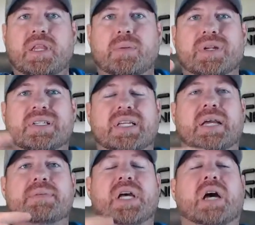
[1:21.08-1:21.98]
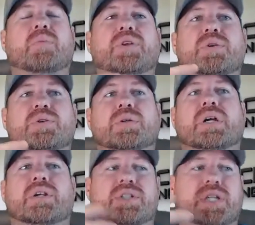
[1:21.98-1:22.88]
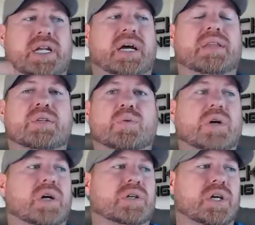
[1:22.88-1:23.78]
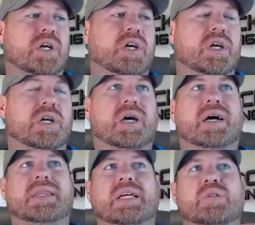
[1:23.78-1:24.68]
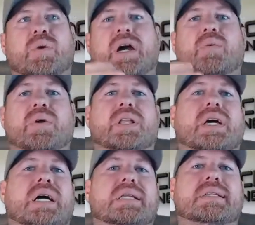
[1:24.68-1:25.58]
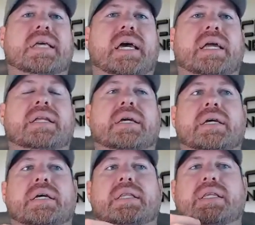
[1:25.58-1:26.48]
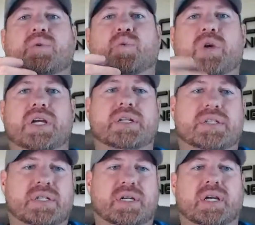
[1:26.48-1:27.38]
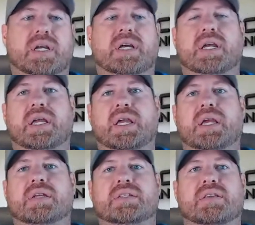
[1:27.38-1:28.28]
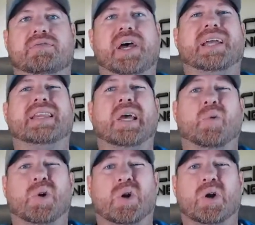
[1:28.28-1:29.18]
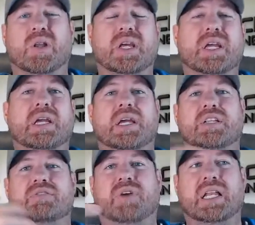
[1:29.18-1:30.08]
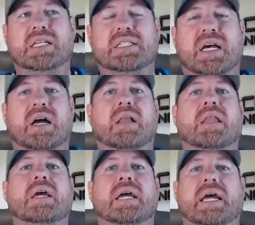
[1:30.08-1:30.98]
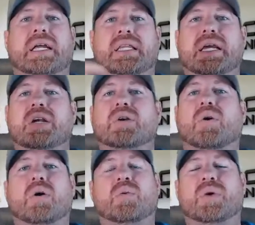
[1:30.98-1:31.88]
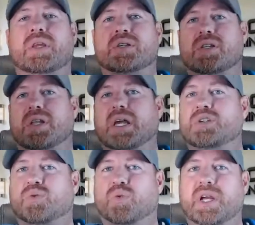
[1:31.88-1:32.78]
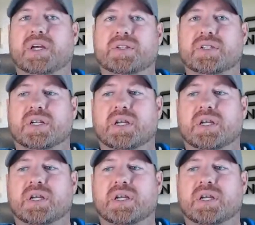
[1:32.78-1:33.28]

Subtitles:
But at the same time, when you truly understand how this works, that's why I realized that the risk is the fact that we're early, it's volatile, and later on when there's less risk,